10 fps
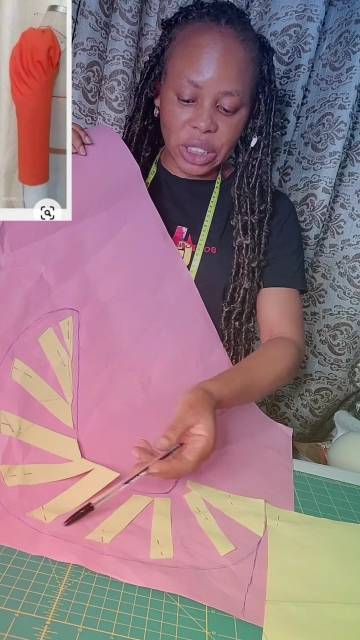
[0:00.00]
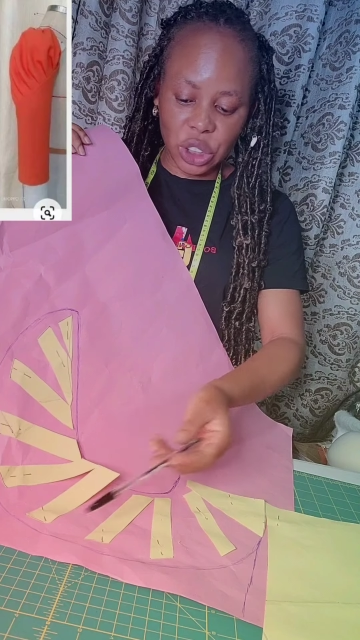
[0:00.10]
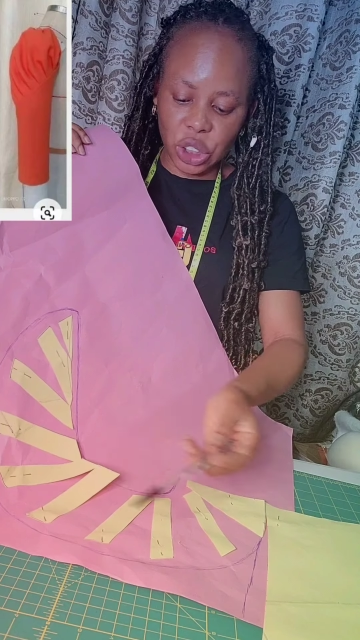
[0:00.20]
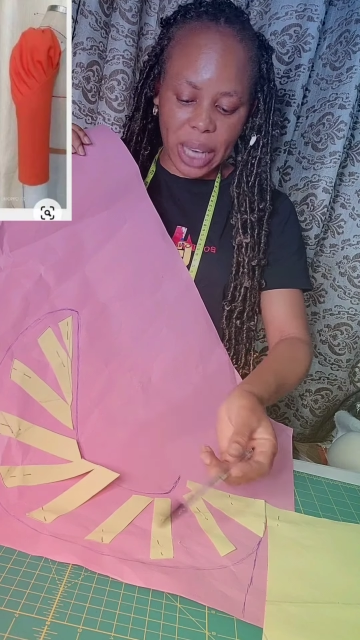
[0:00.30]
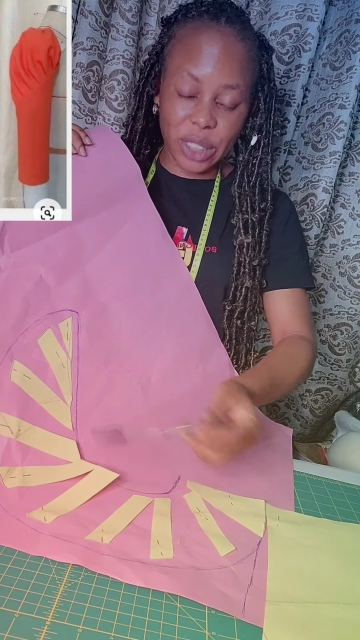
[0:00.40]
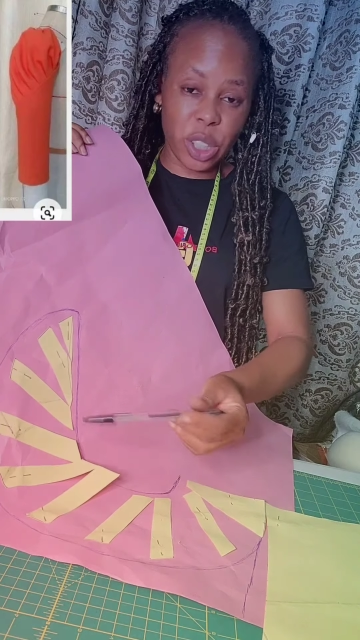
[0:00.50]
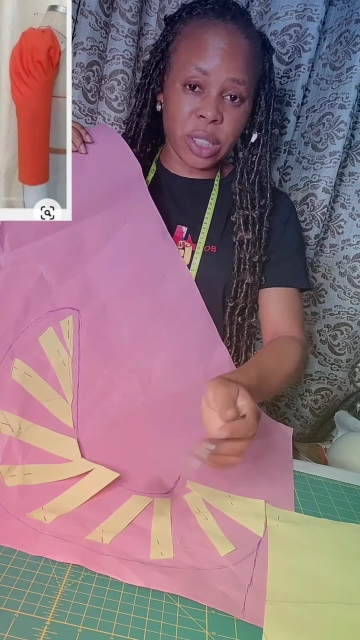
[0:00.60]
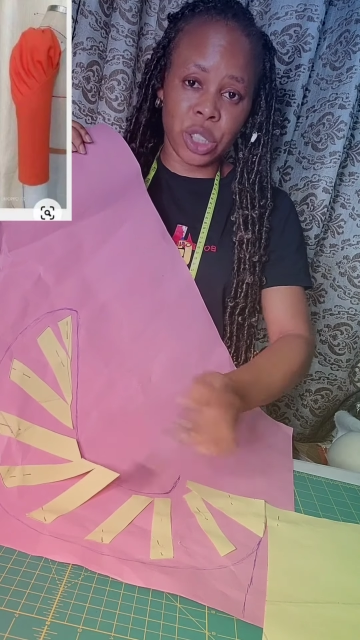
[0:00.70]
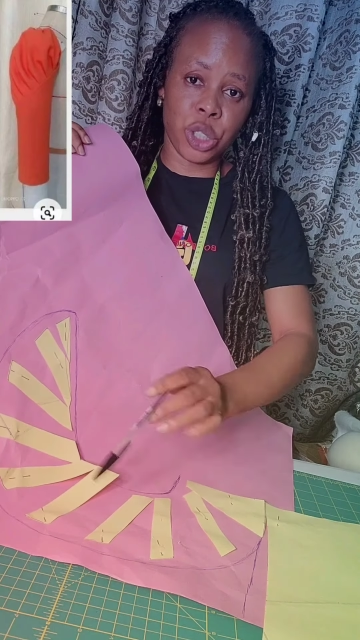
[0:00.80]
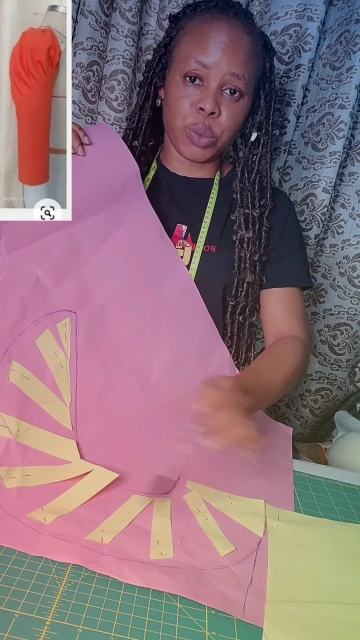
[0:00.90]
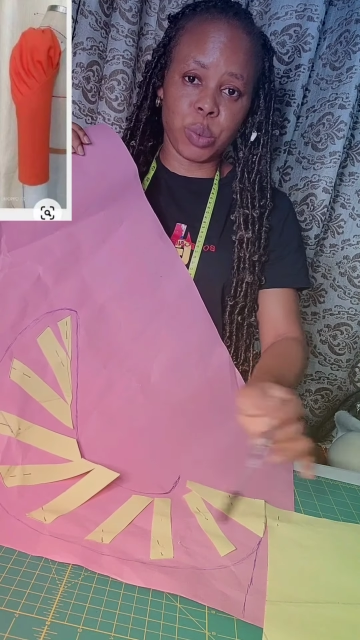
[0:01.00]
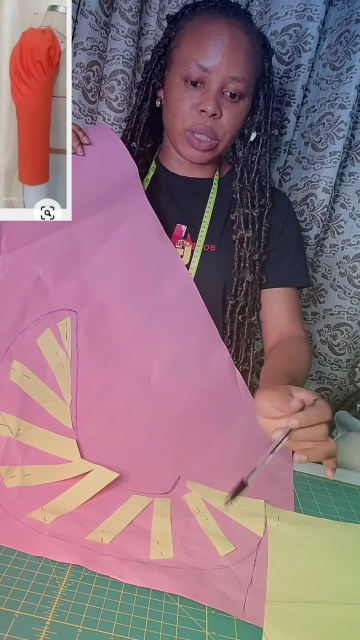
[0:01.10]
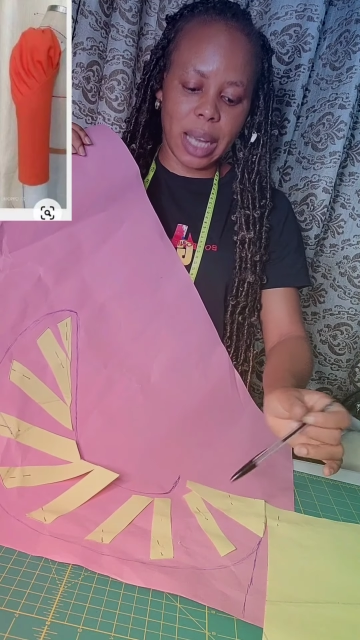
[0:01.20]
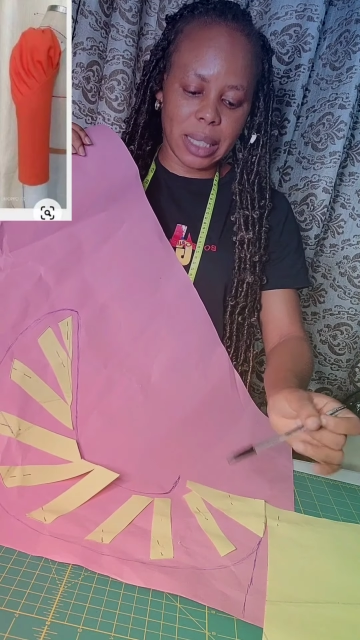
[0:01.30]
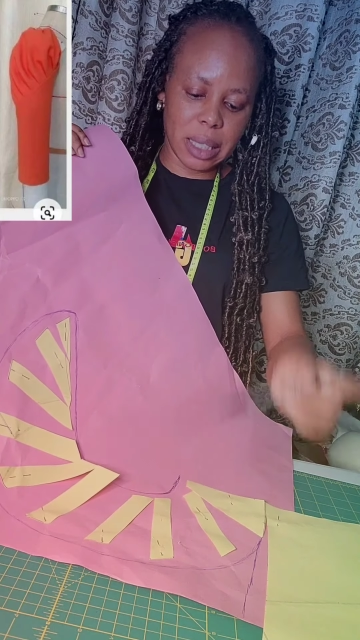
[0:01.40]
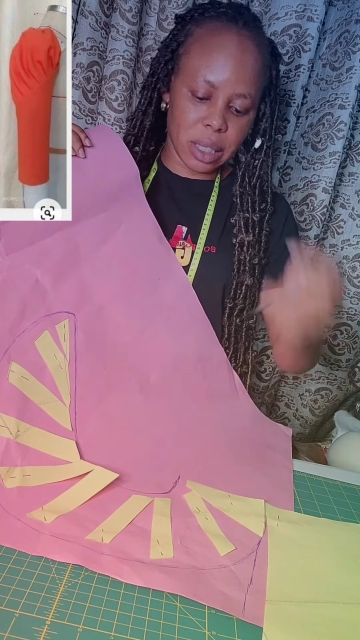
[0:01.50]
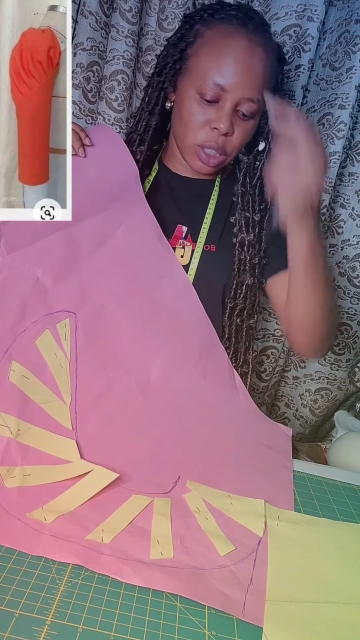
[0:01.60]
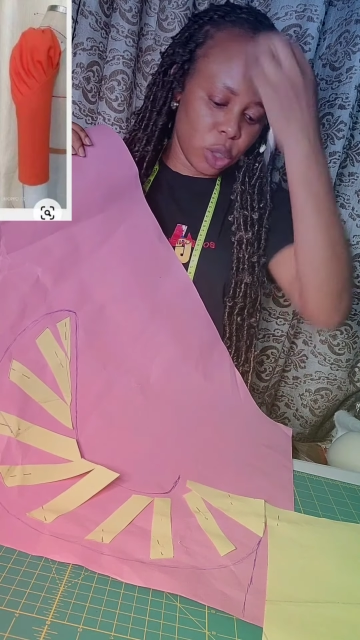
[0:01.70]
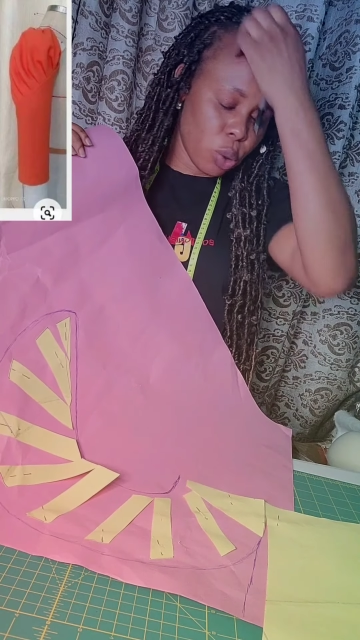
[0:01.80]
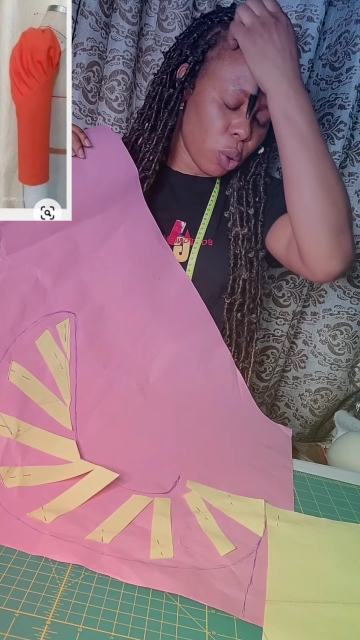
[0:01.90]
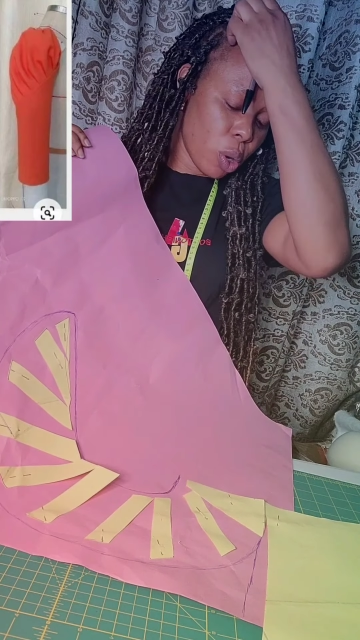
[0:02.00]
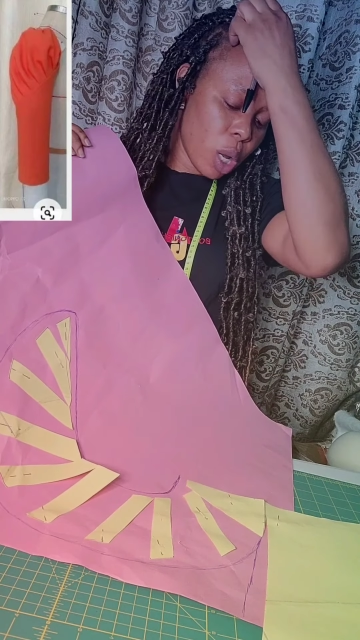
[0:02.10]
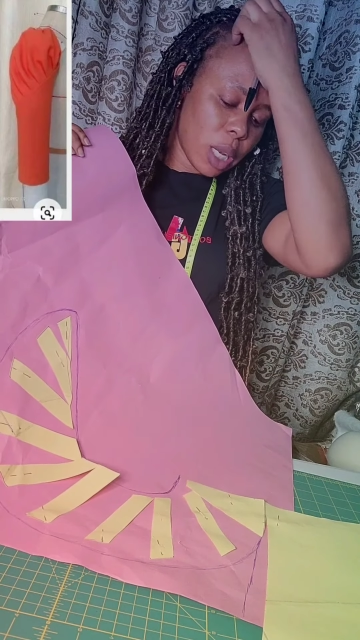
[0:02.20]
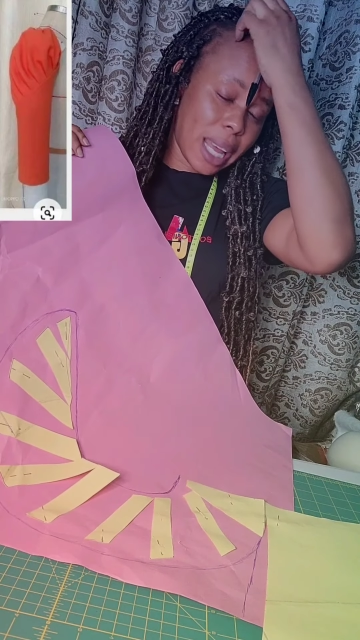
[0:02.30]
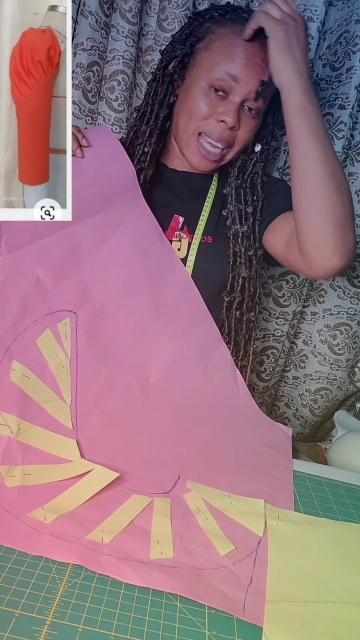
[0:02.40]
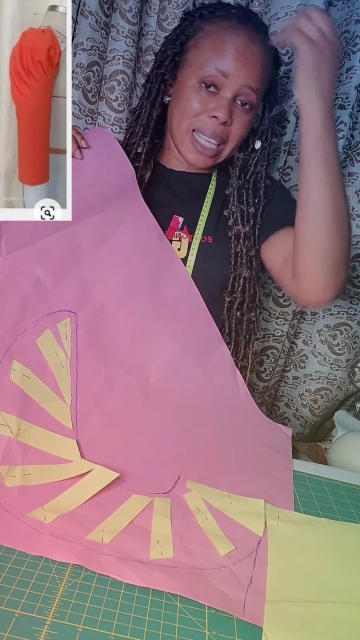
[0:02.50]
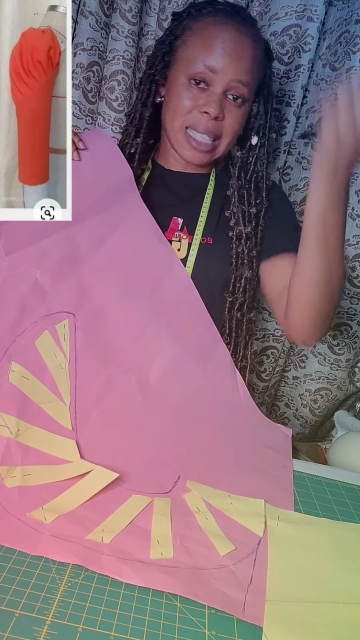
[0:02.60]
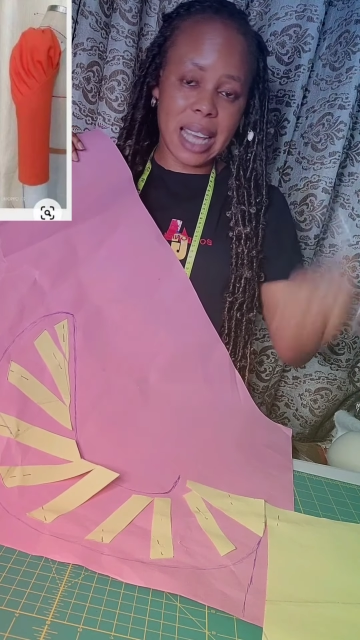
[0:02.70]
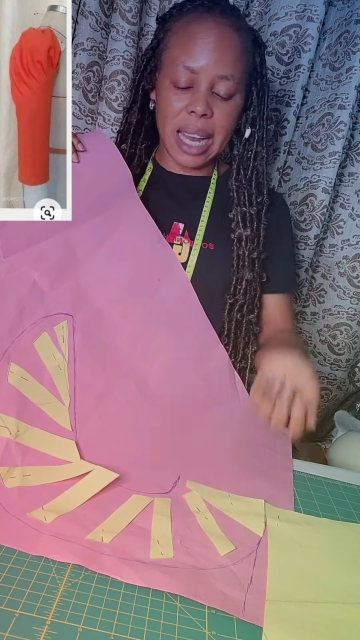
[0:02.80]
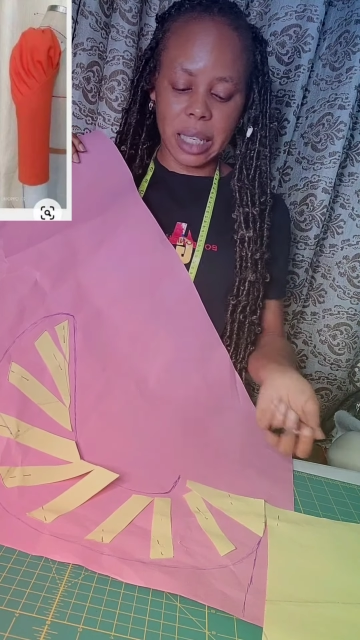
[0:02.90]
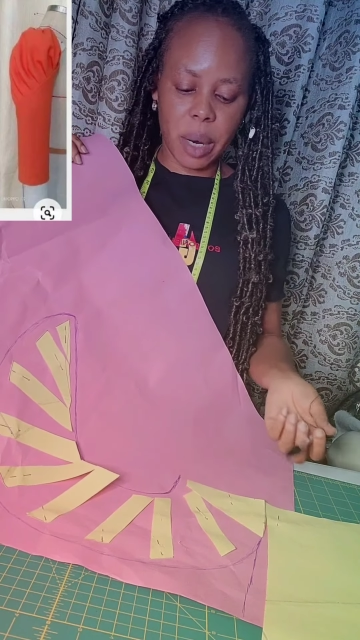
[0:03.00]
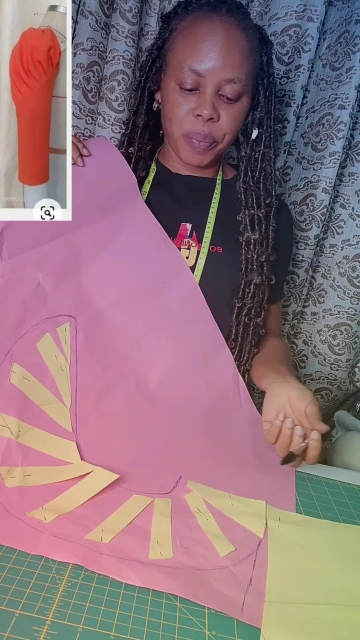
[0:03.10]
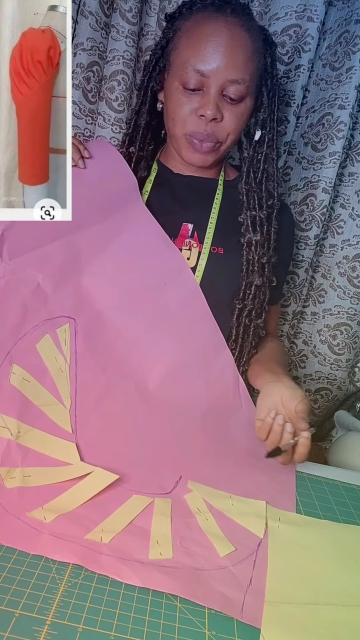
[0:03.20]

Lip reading: inch. I just distributed it, you know, like I said,